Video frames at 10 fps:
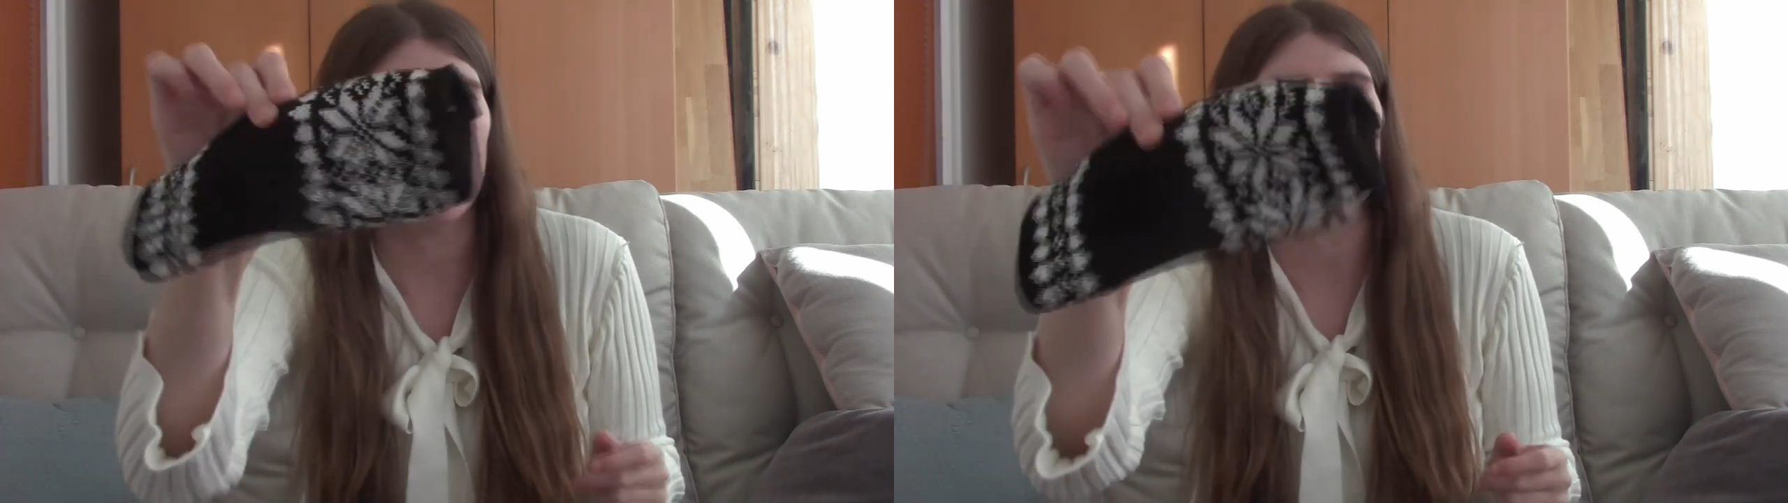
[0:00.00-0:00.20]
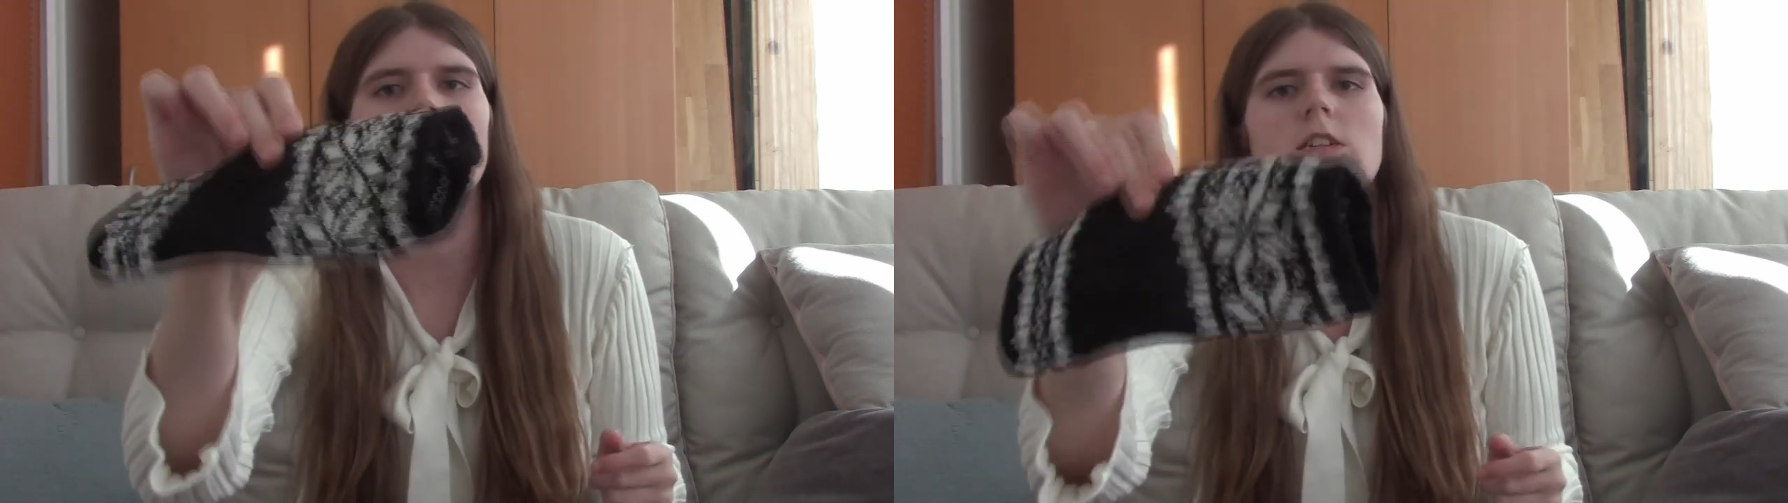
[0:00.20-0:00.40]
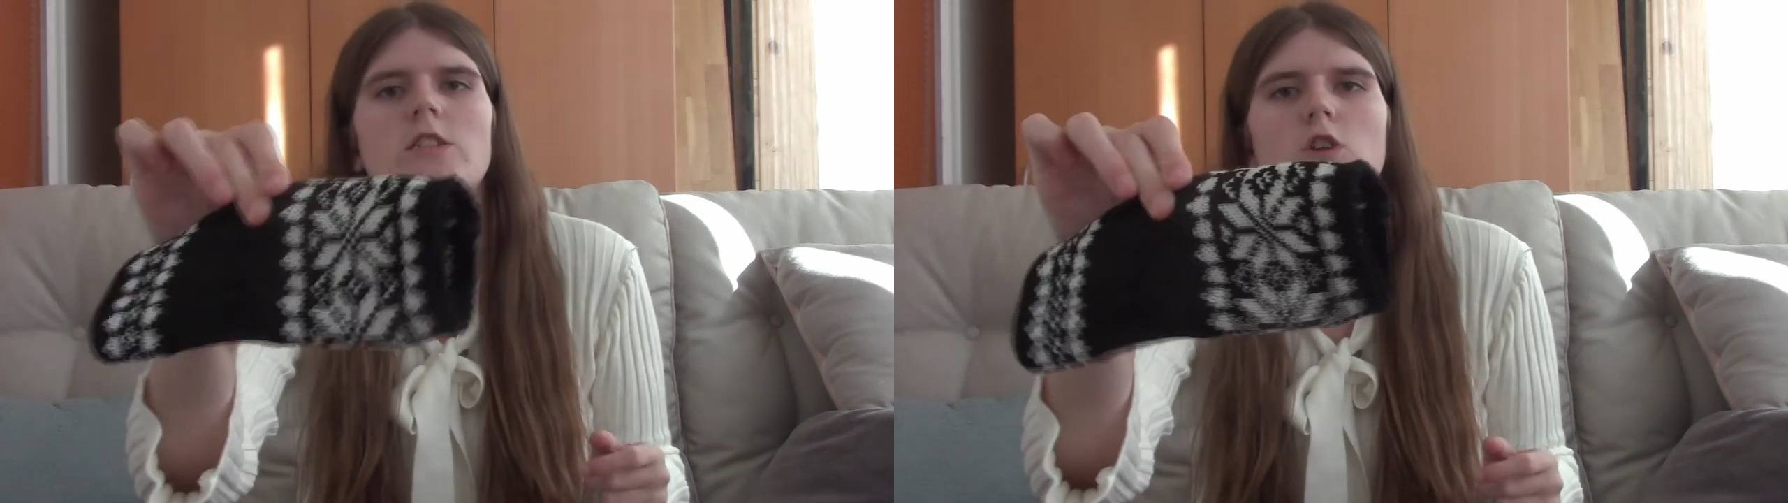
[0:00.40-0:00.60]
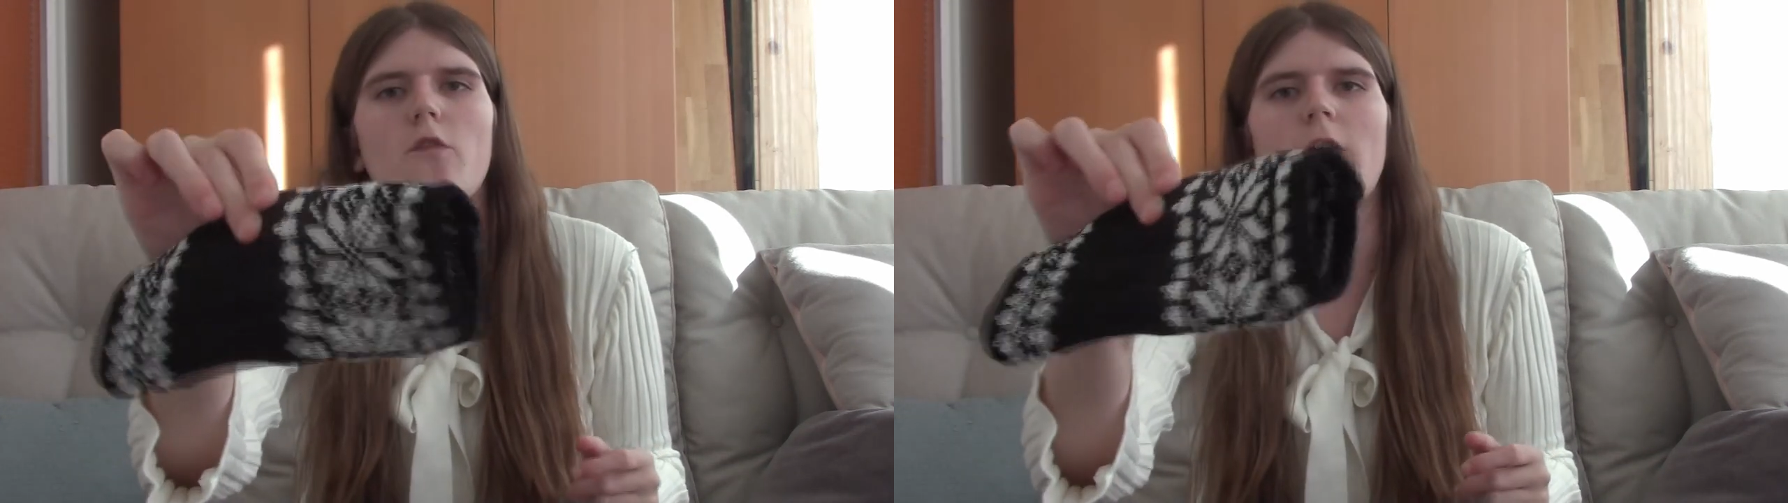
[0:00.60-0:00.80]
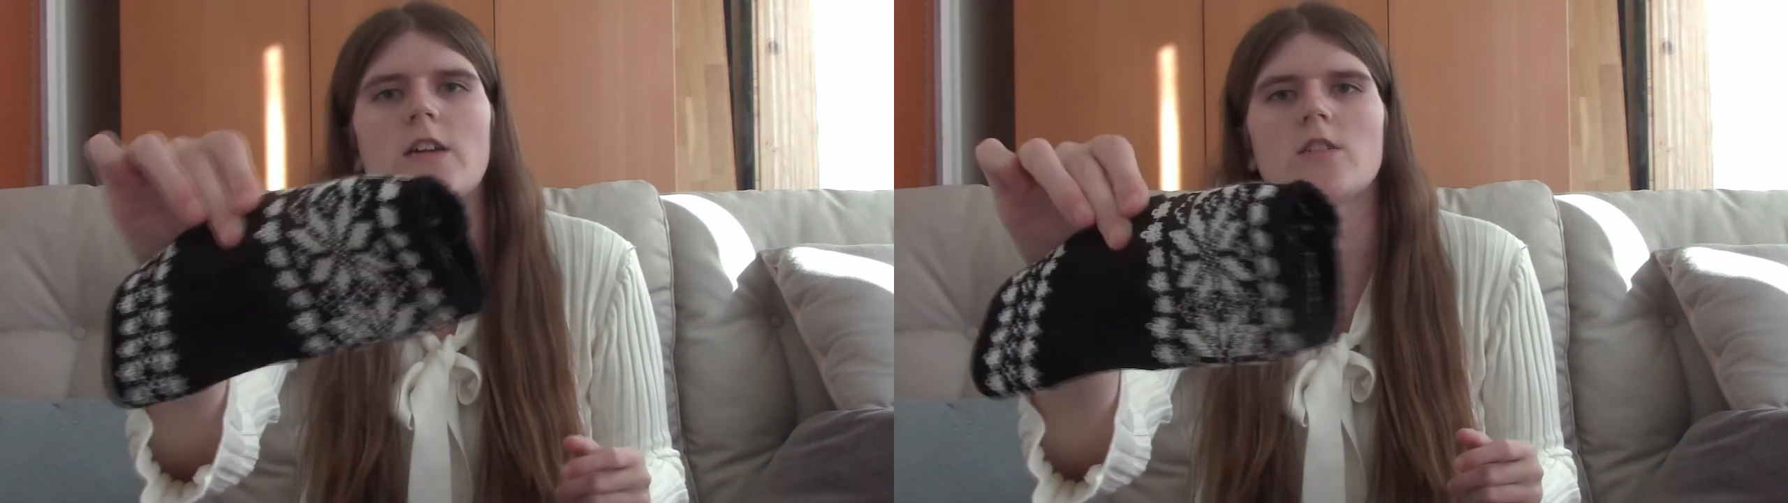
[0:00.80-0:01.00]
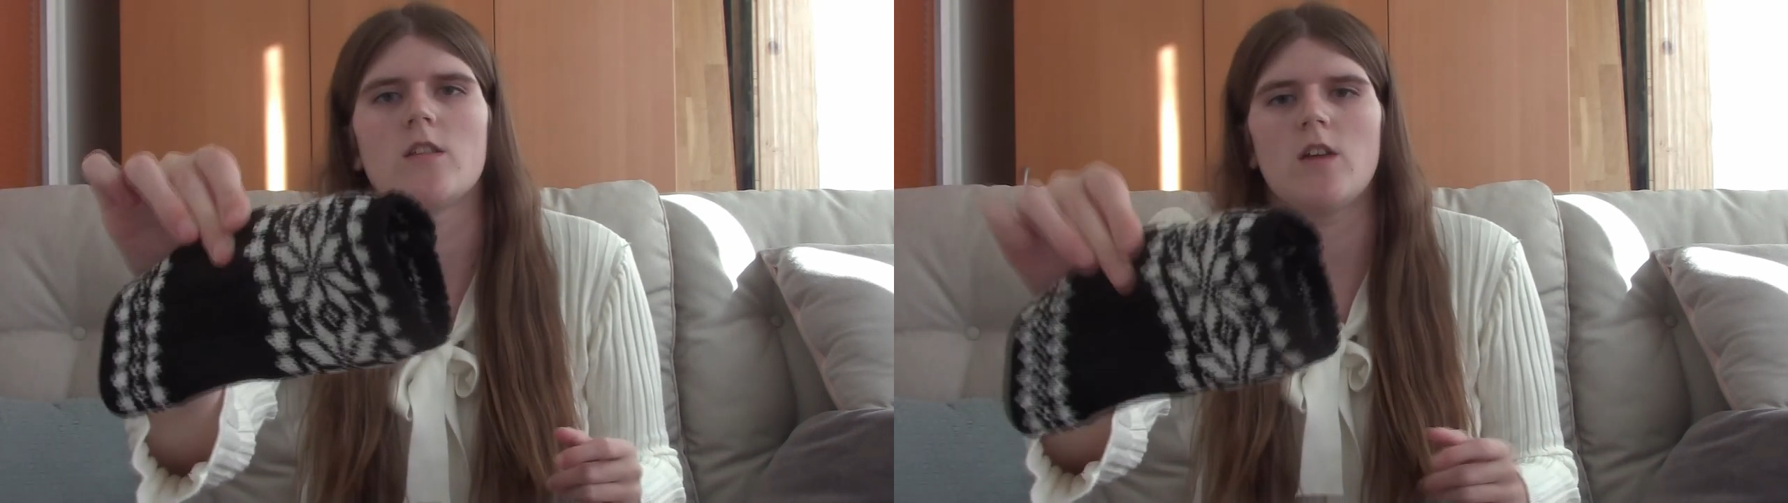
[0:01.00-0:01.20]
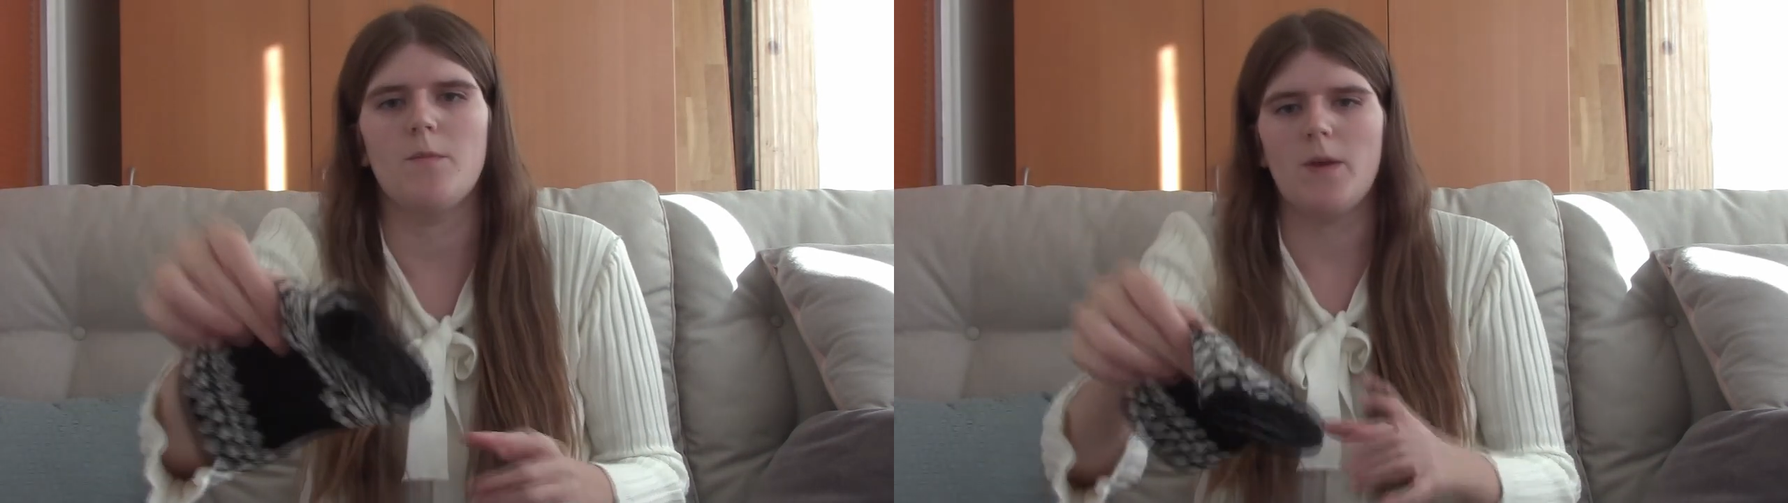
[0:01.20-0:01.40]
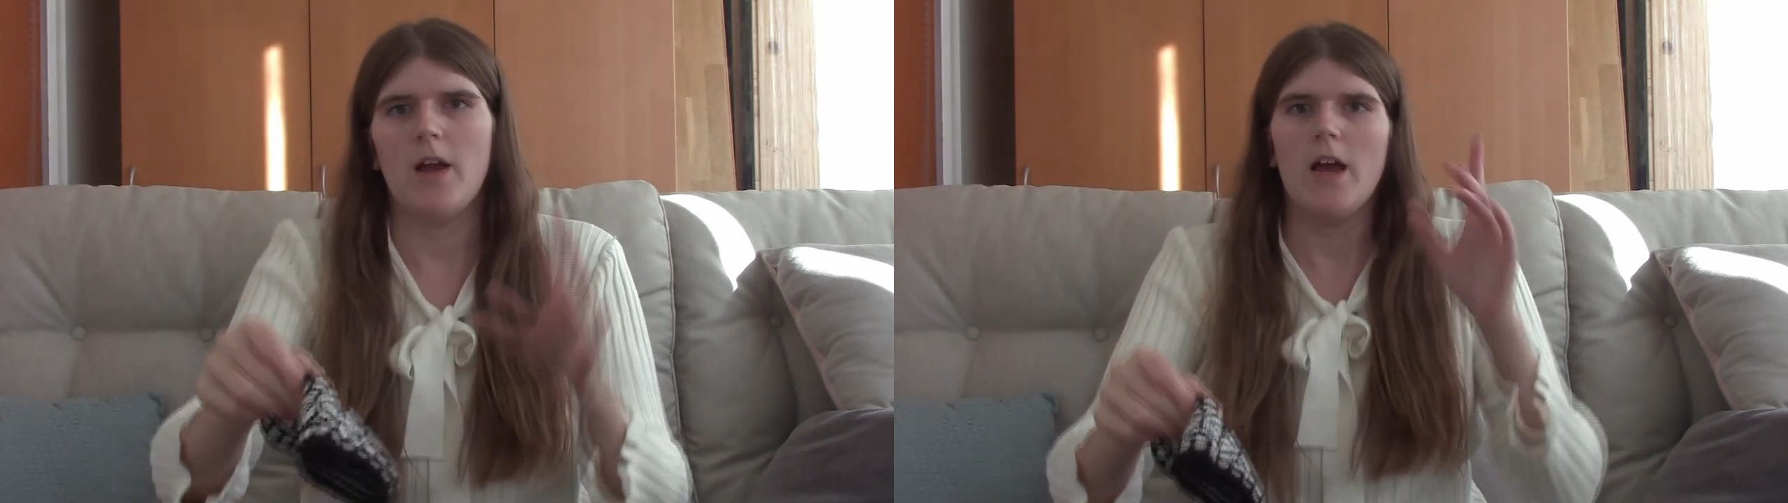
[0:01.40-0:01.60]
think there's snowflakes on
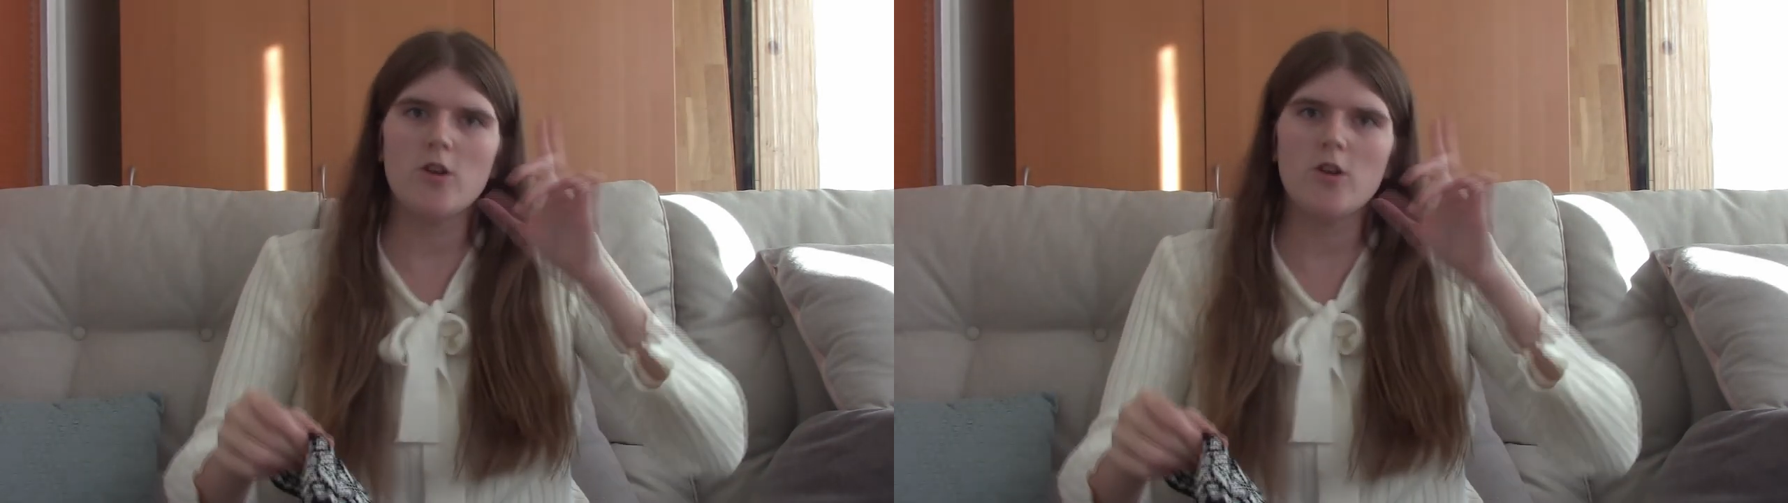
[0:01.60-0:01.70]
them.